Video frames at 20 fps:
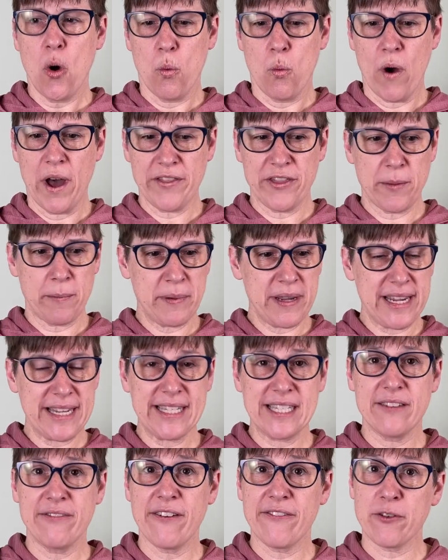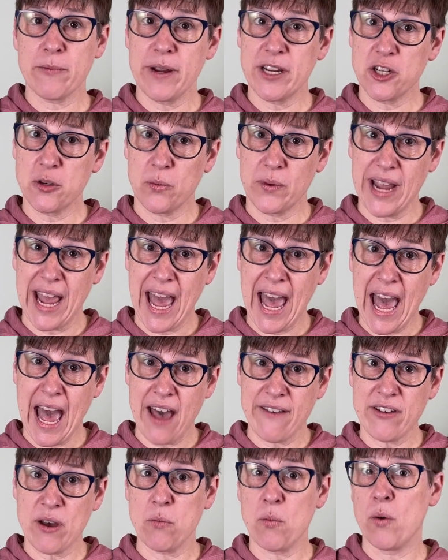what the pieces of information we
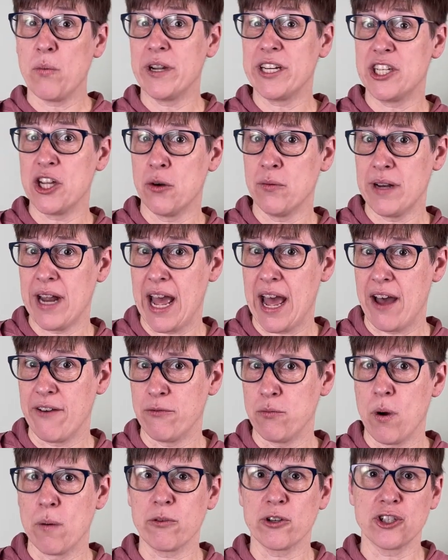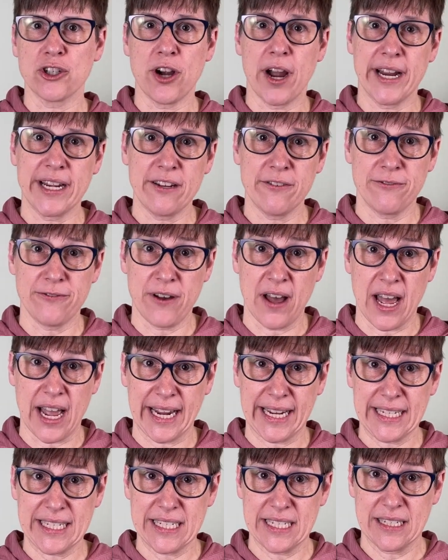have and what we don't have, what we're trying to
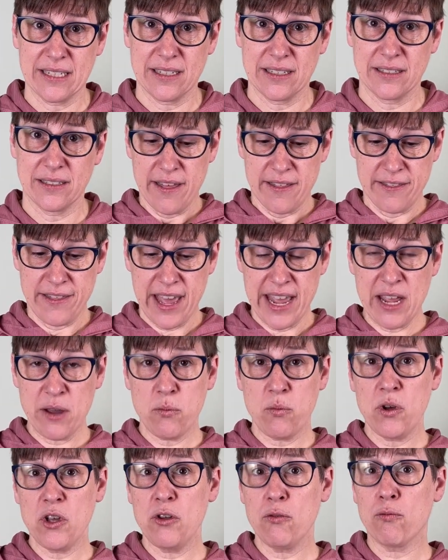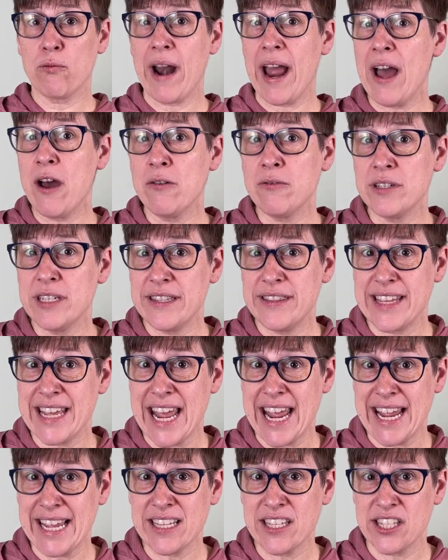find. They will round
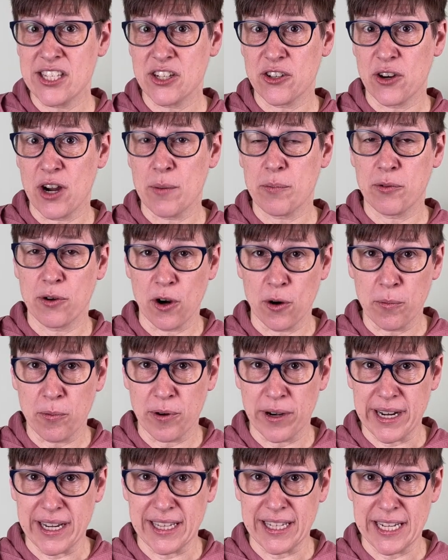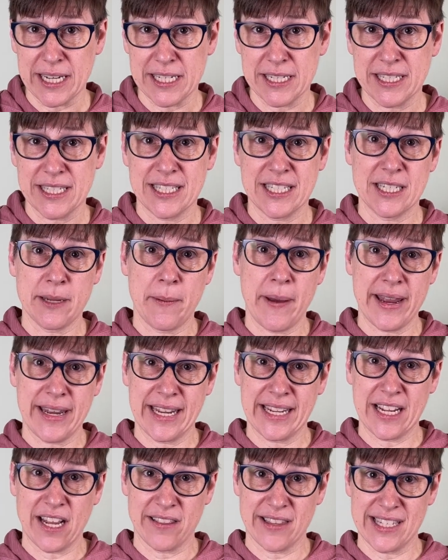the answer appropriately
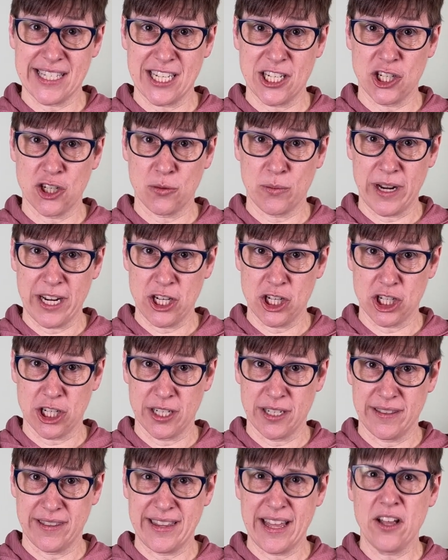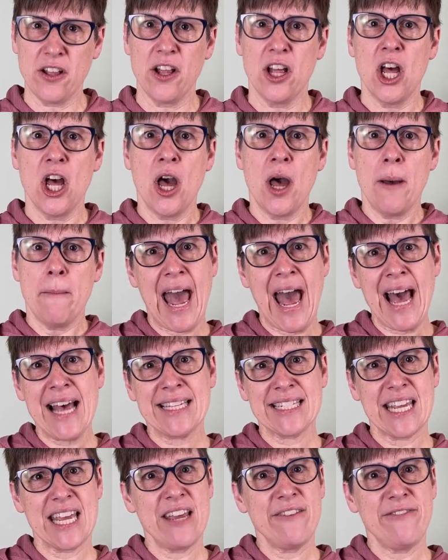depending on the situation. They'll
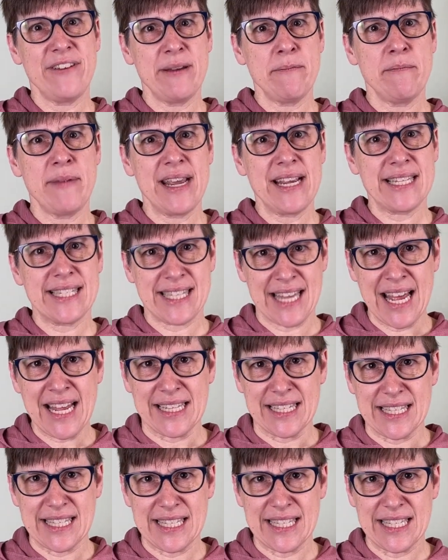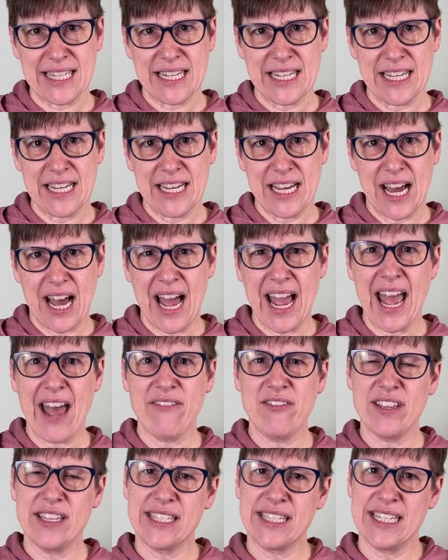ask if it makes sense. I
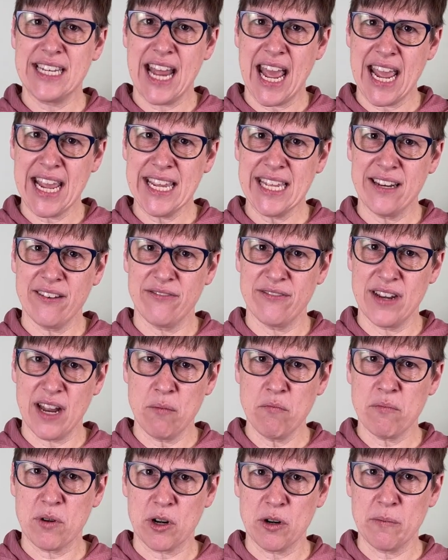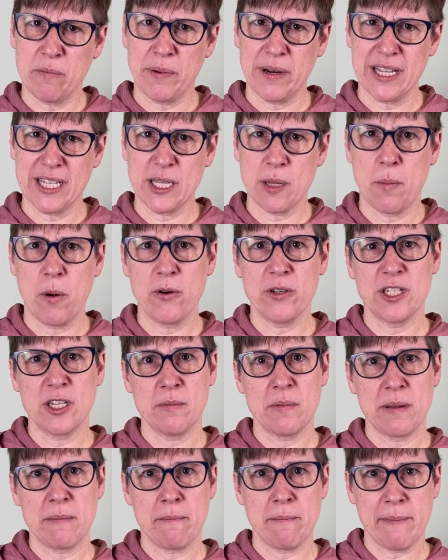have this negative number, but it's supposed to
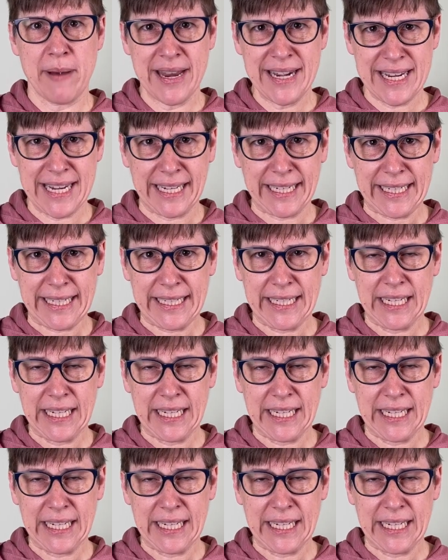be money.